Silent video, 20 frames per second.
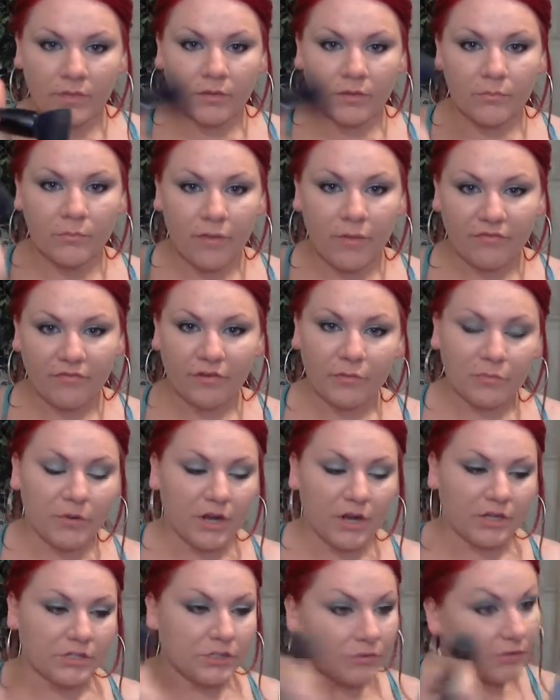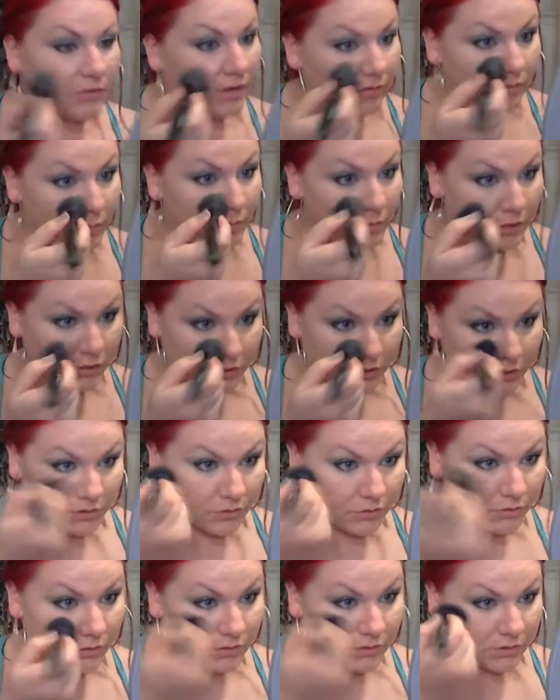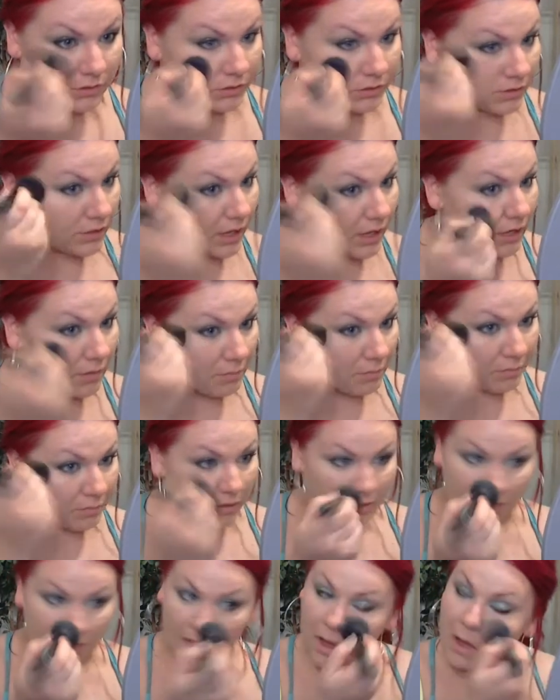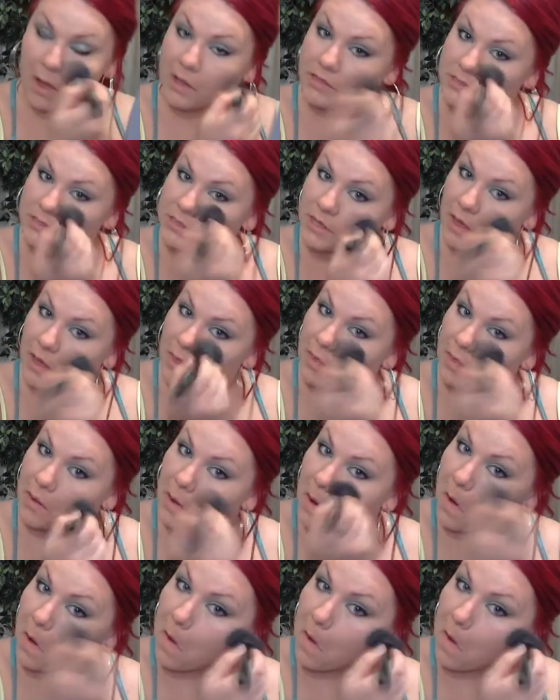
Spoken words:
buffer brush or whatever brush you use and just kind of blend that all together.